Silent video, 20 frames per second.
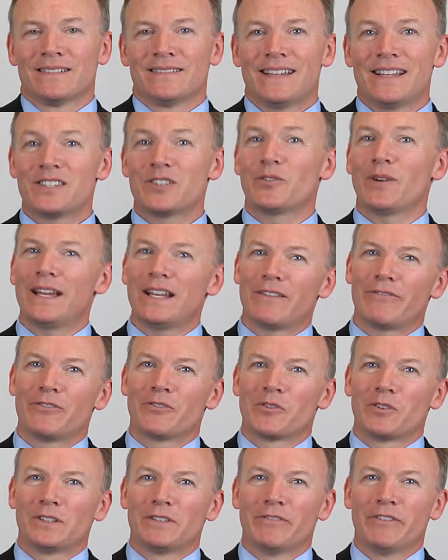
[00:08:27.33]
That's great if
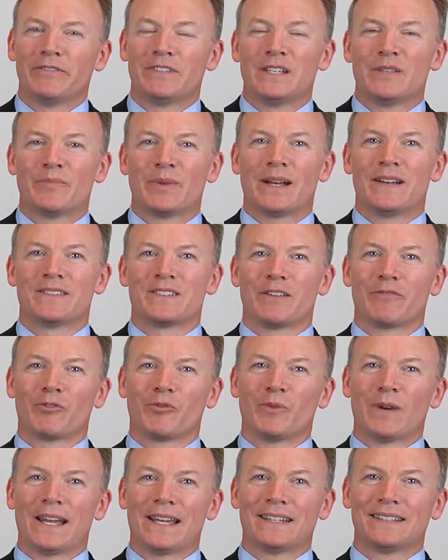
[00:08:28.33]
you're only 15 pounds
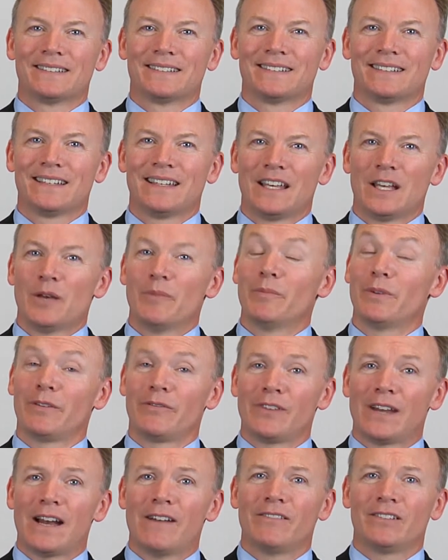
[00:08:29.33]
overweight, but
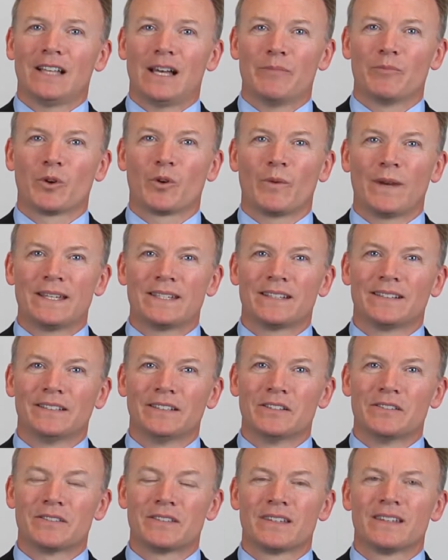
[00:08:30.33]
if you have a lot more weight to
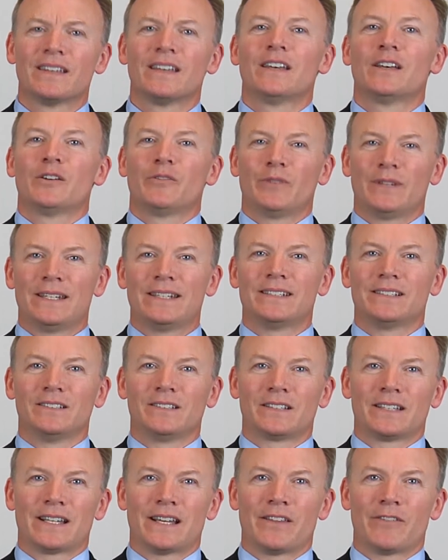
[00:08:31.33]
lose, we need to
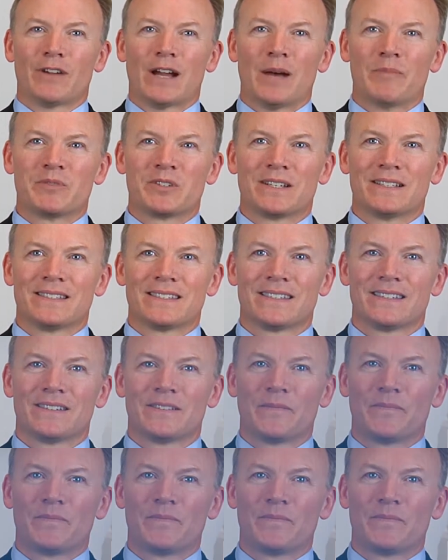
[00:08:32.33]
look at other options,